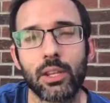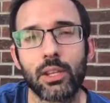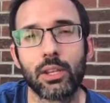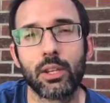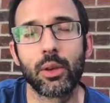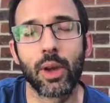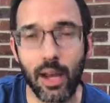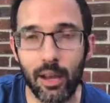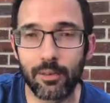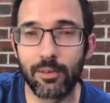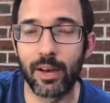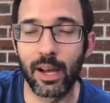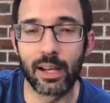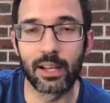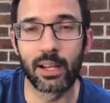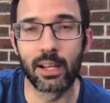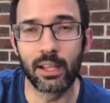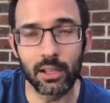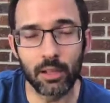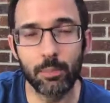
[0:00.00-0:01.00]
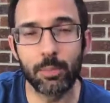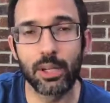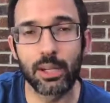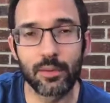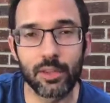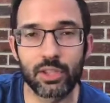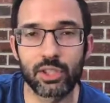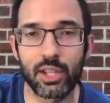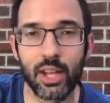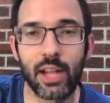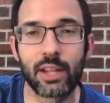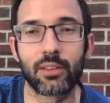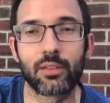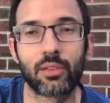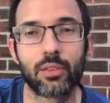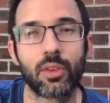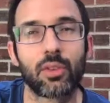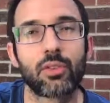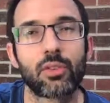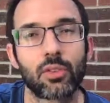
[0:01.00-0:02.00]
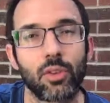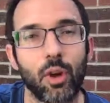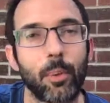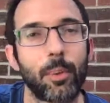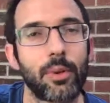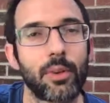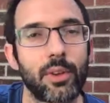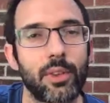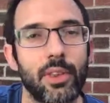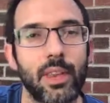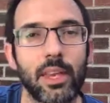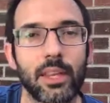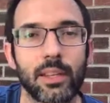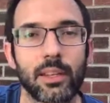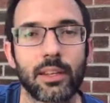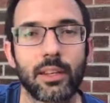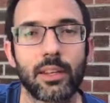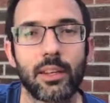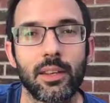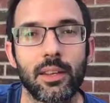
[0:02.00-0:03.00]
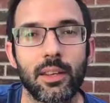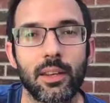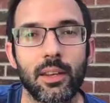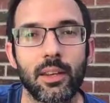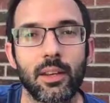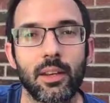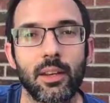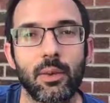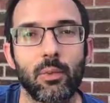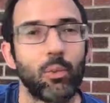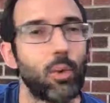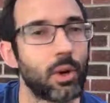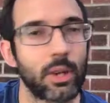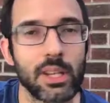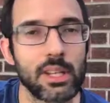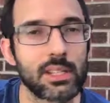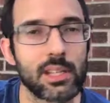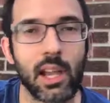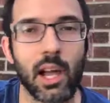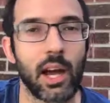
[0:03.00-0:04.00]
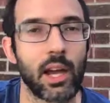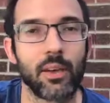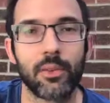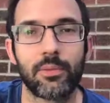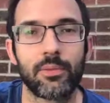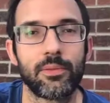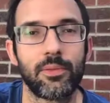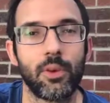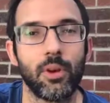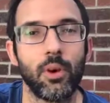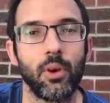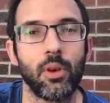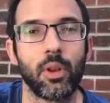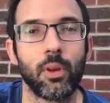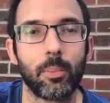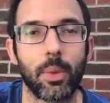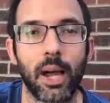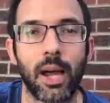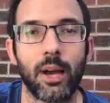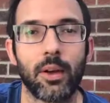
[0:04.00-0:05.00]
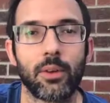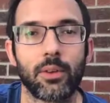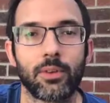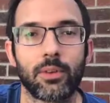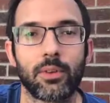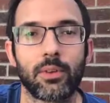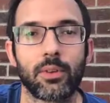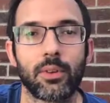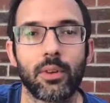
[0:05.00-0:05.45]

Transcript: you have had a little bit of a chance to stop and think what is life all about?